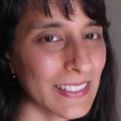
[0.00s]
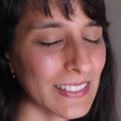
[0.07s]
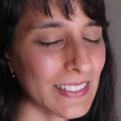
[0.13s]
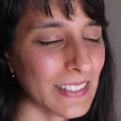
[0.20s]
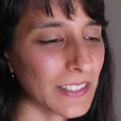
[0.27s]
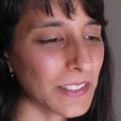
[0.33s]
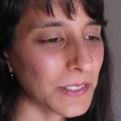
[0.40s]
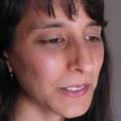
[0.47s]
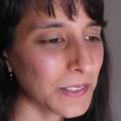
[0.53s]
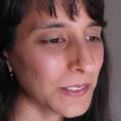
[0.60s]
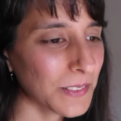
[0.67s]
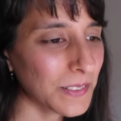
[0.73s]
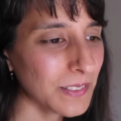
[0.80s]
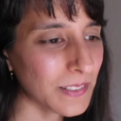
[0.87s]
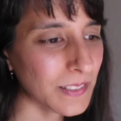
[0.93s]

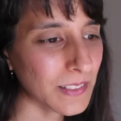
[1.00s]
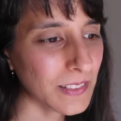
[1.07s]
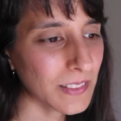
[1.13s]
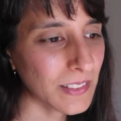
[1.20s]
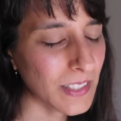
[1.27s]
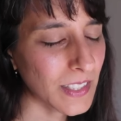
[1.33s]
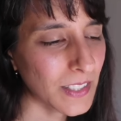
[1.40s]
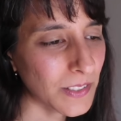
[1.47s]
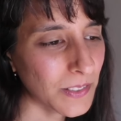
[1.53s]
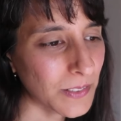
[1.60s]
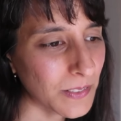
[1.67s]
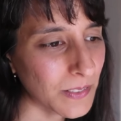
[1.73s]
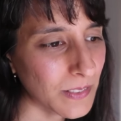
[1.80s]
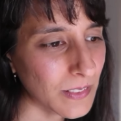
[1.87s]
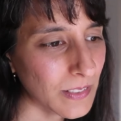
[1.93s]
So, you
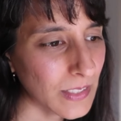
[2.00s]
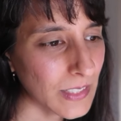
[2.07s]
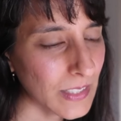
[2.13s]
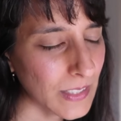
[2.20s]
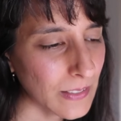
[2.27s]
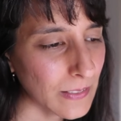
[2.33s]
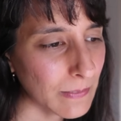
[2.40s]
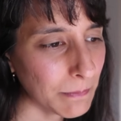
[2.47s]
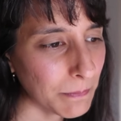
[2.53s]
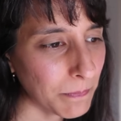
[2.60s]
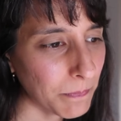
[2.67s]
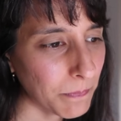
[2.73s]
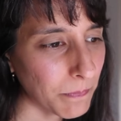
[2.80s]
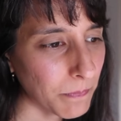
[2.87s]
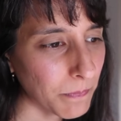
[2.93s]
know,
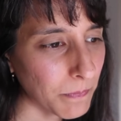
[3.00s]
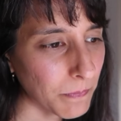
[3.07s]
um,